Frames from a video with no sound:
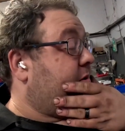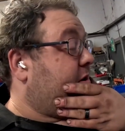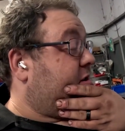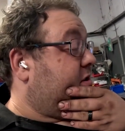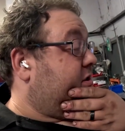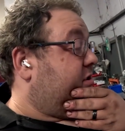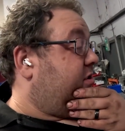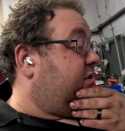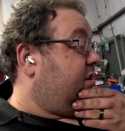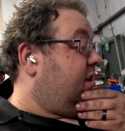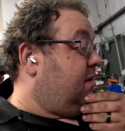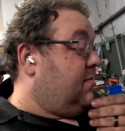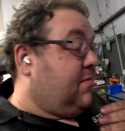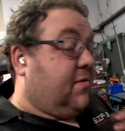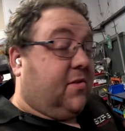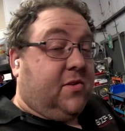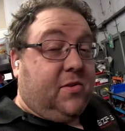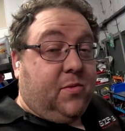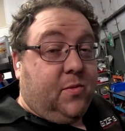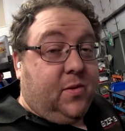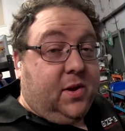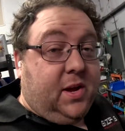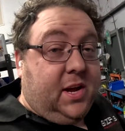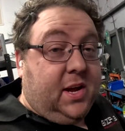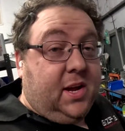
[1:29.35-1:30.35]
because in
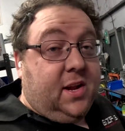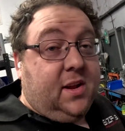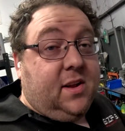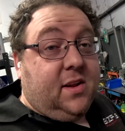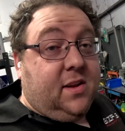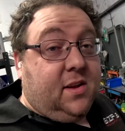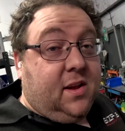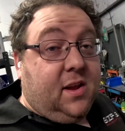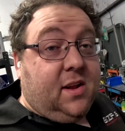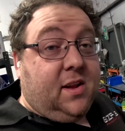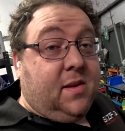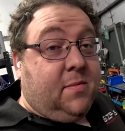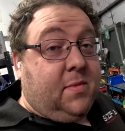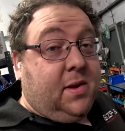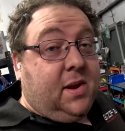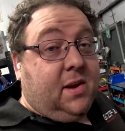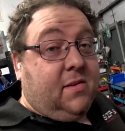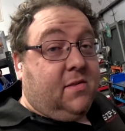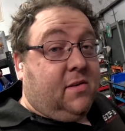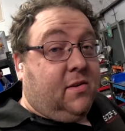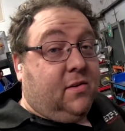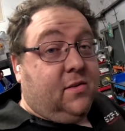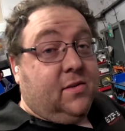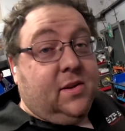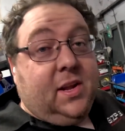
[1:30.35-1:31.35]
between the
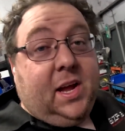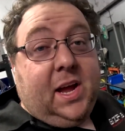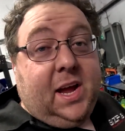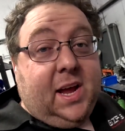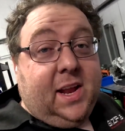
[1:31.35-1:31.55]
B-roll